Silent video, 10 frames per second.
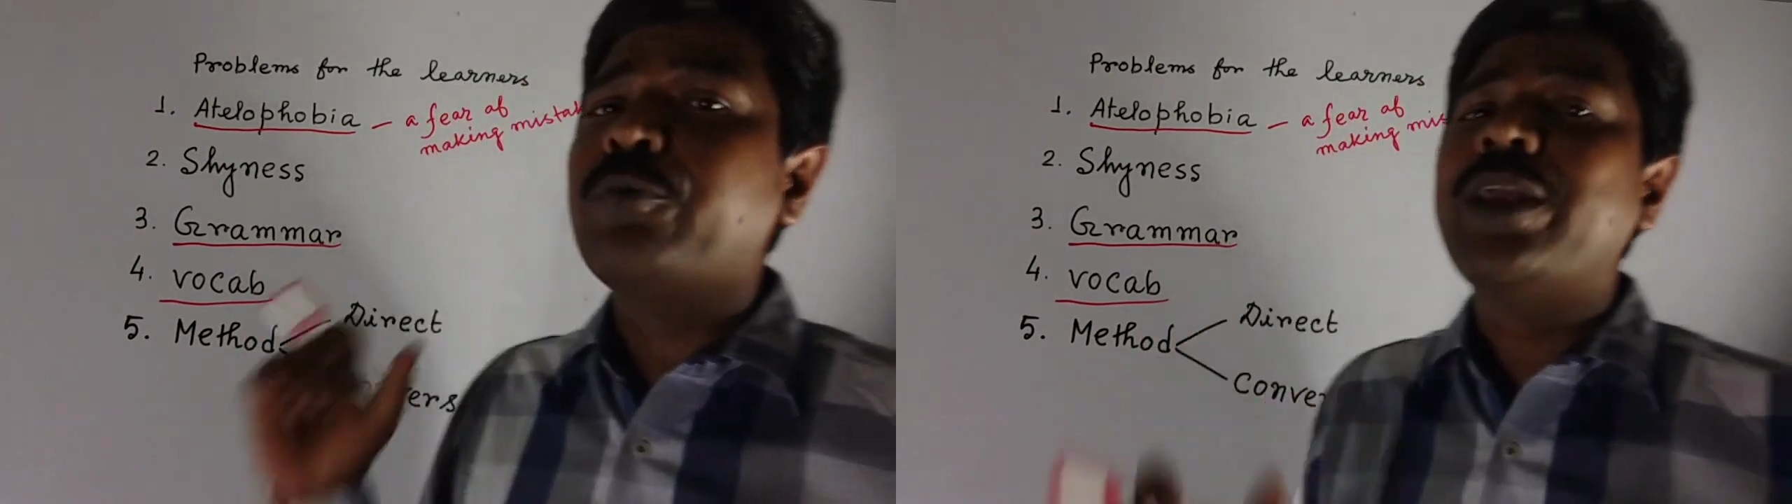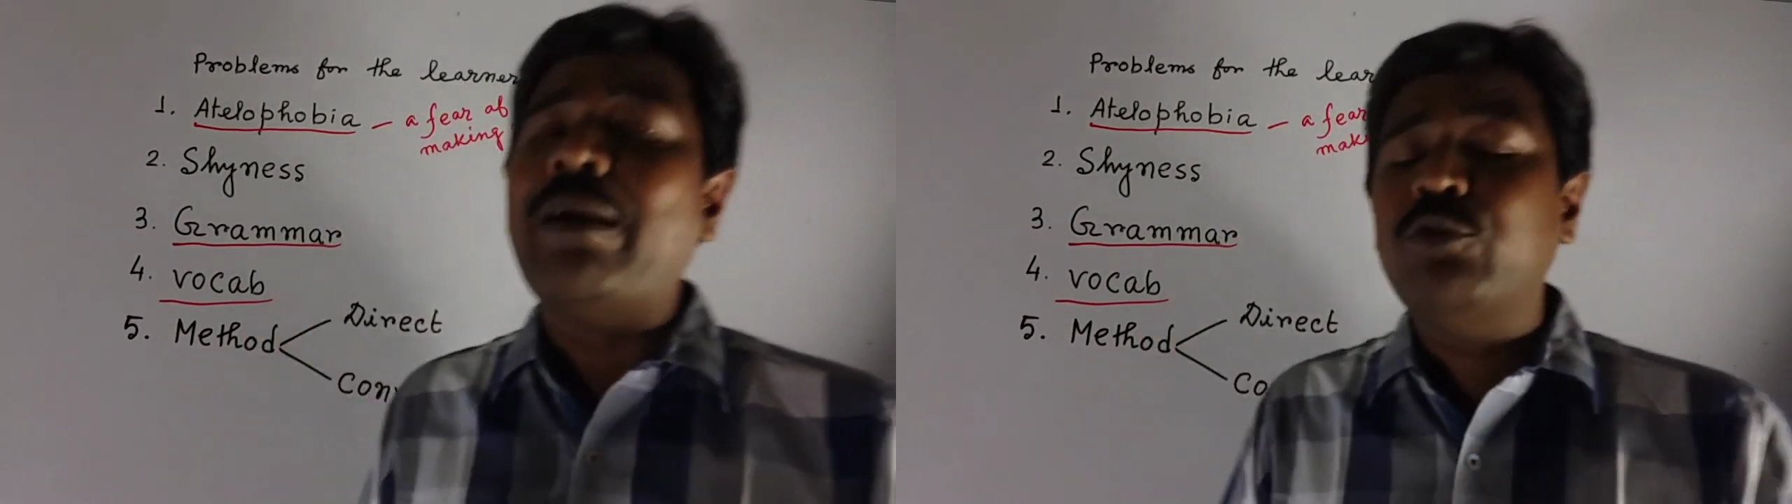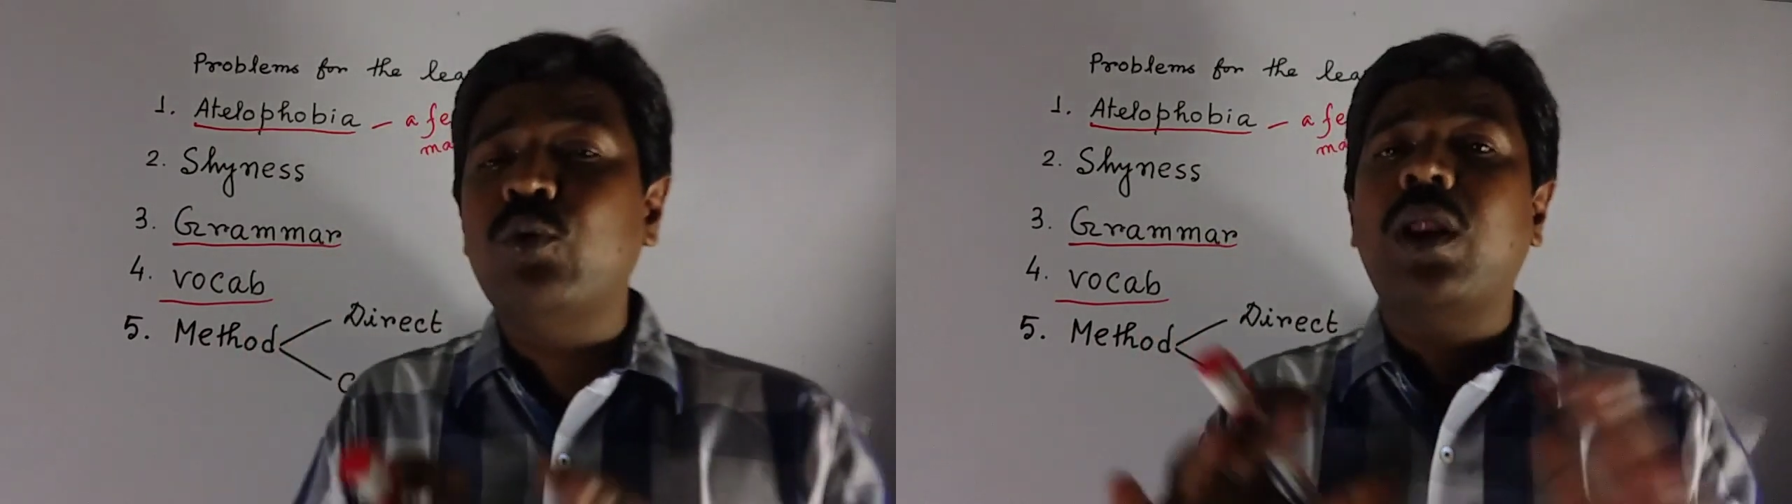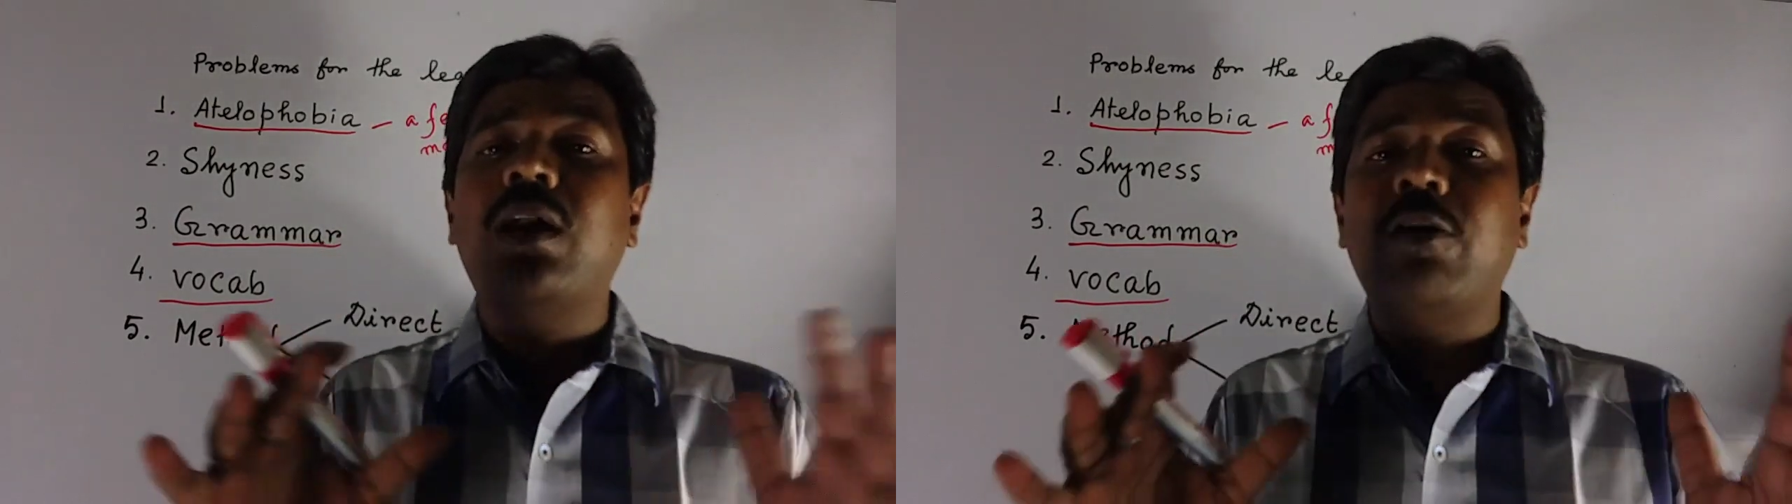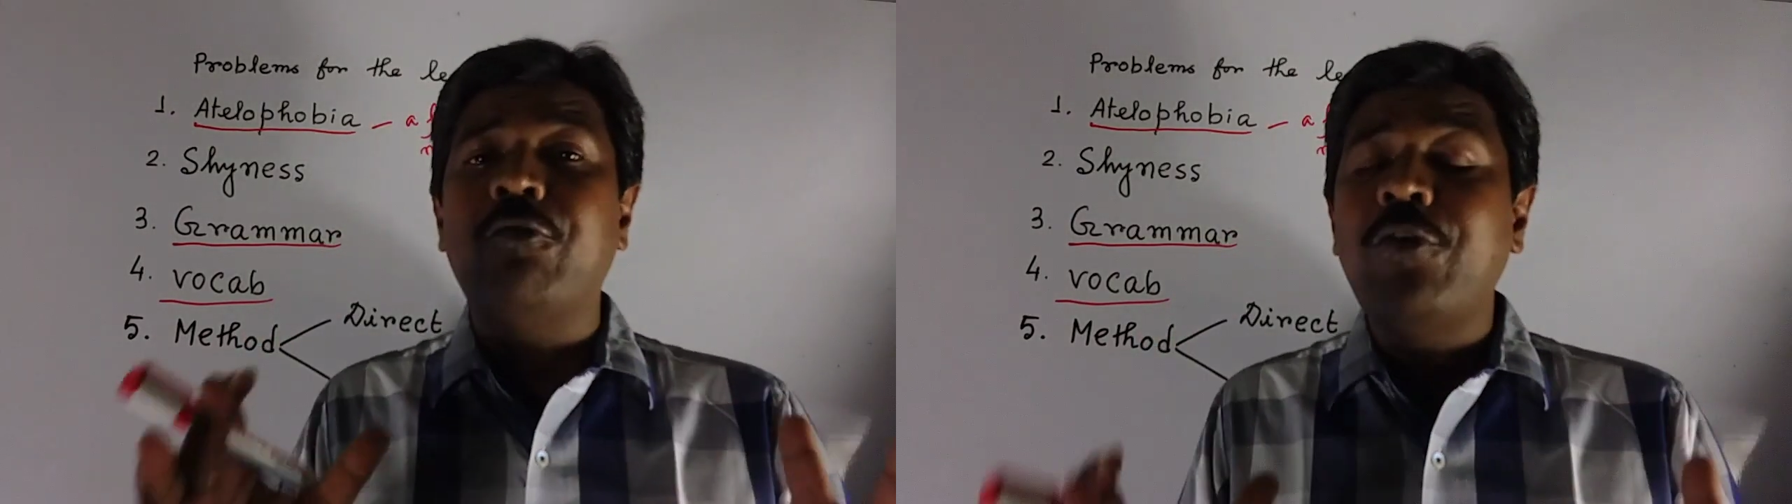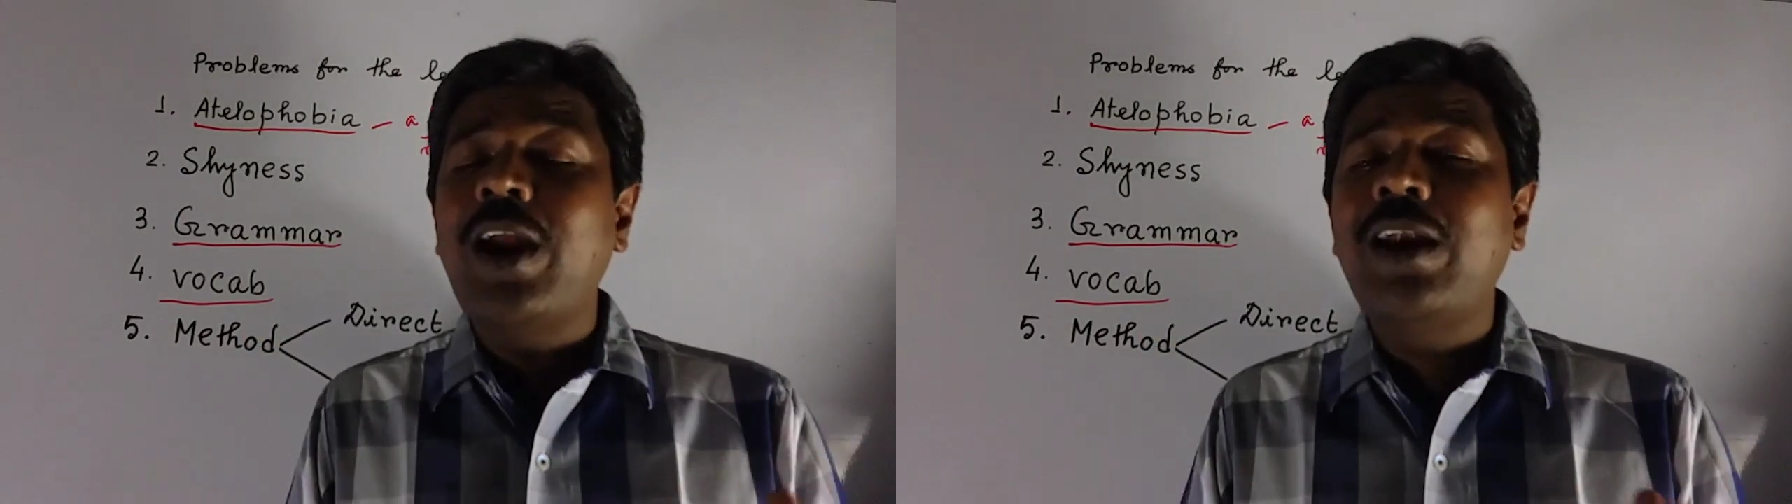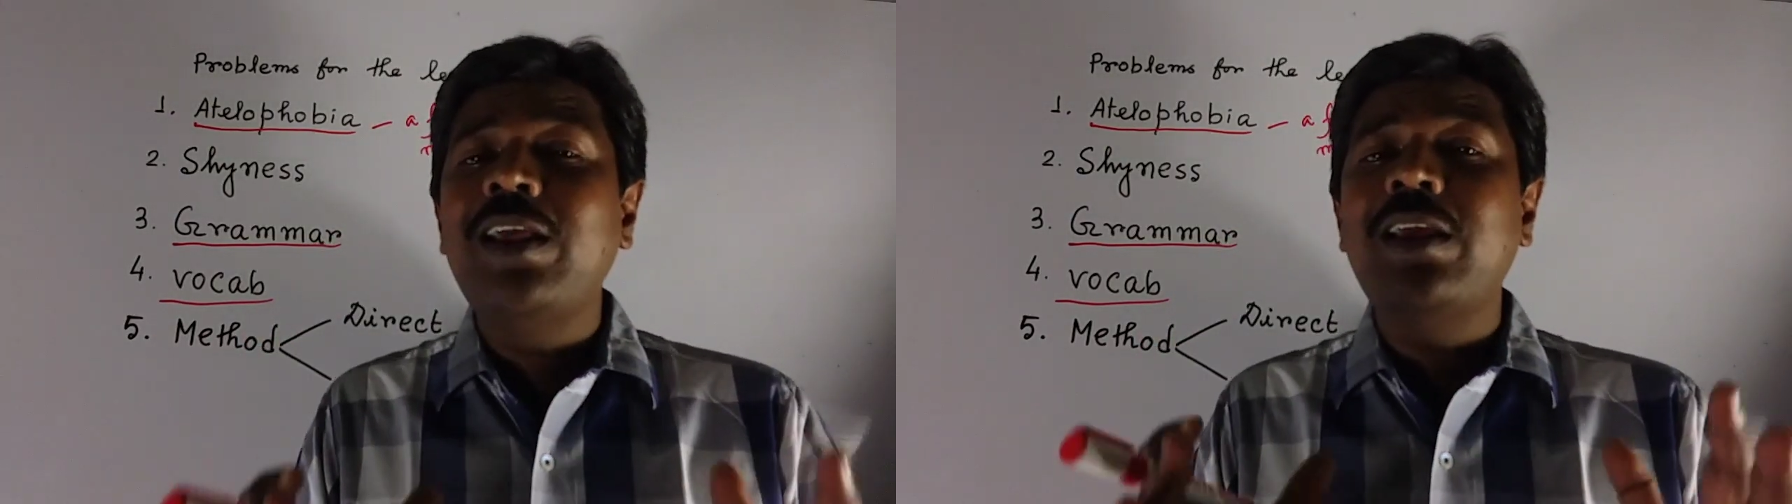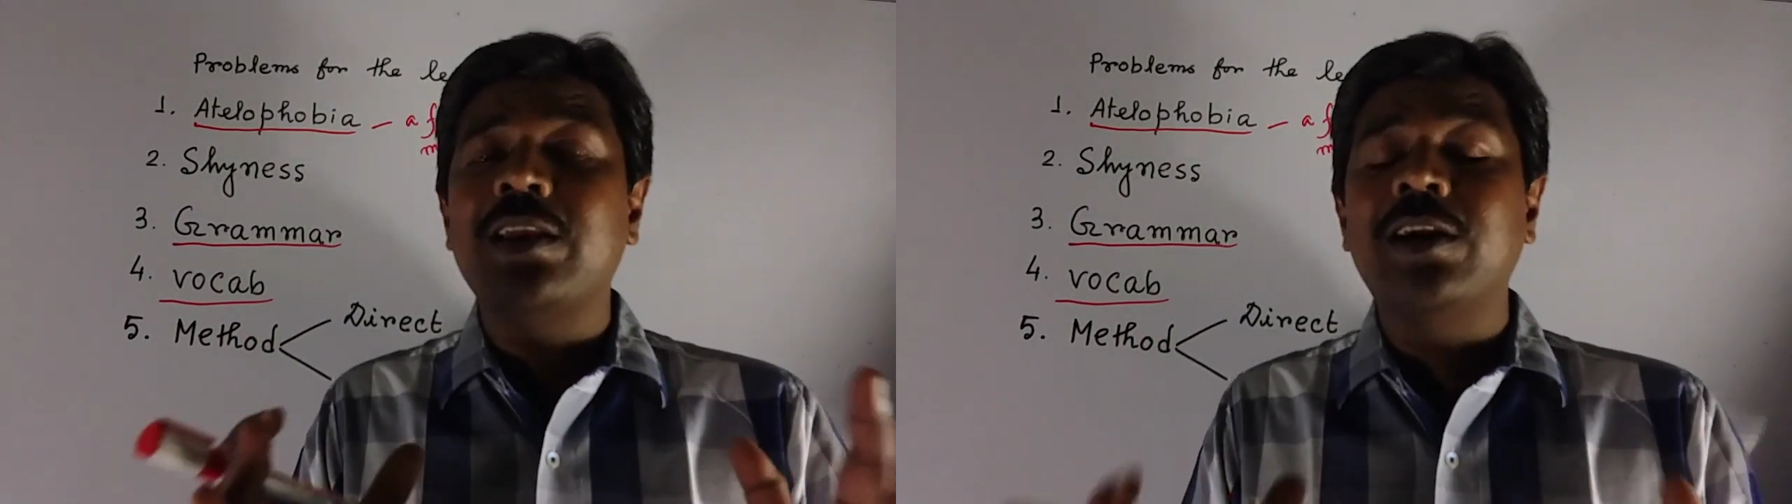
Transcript: we have to learn a very